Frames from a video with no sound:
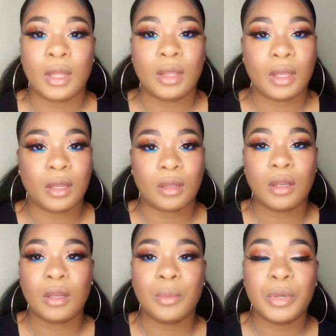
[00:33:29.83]
And
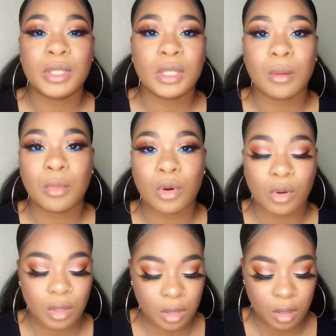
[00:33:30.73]
then put some
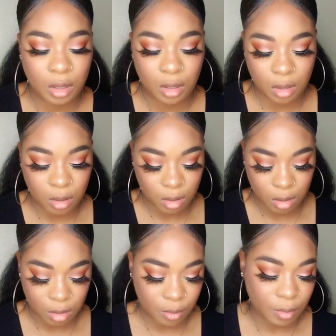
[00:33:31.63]
on
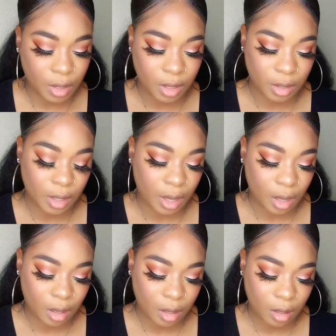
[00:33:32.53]
my
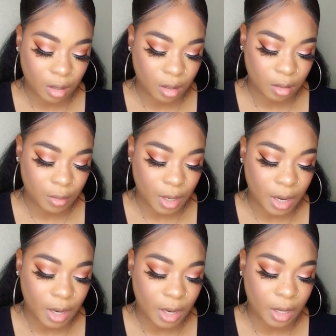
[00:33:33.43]

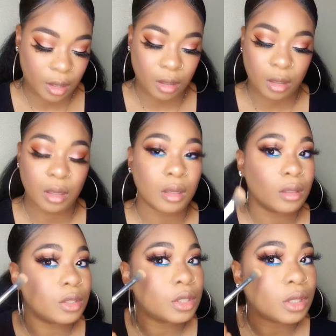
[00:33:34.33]
high
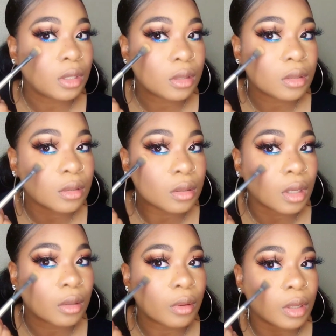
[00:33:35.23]
cheeks,
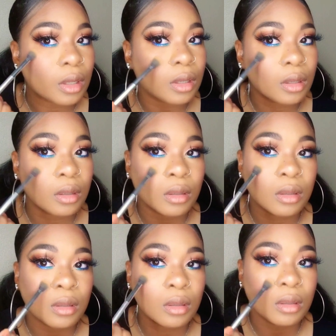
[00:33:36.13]
like right
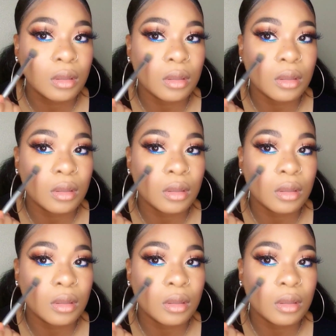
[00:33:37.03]
here.